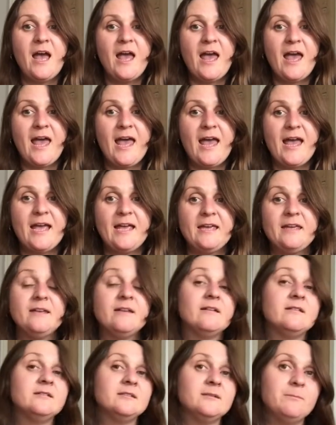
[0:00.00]
A,
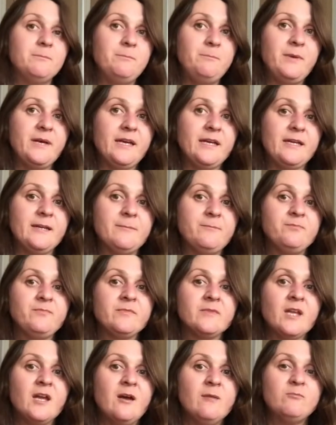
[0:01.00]
B.
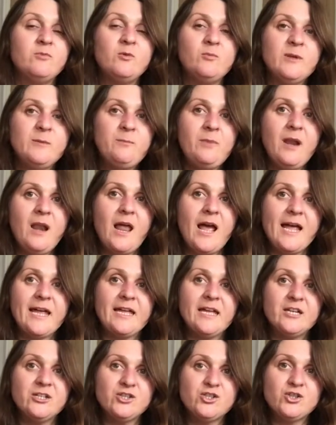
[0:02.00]
But we play
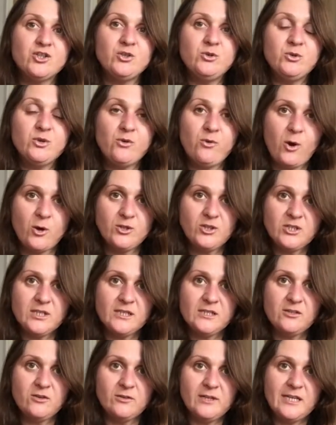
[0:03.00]
2
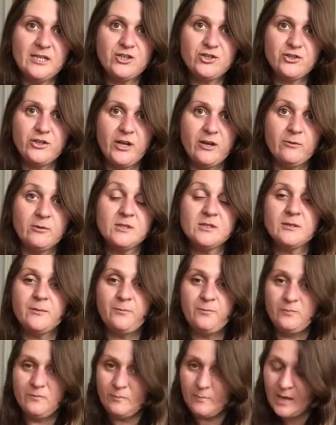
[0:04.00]
crotchets on each note,
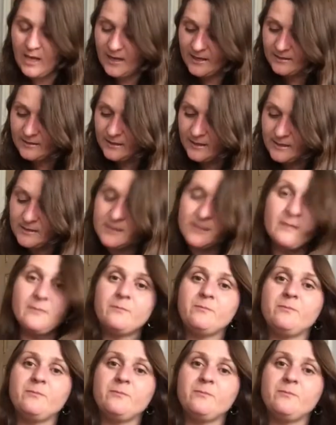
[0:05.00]
like this.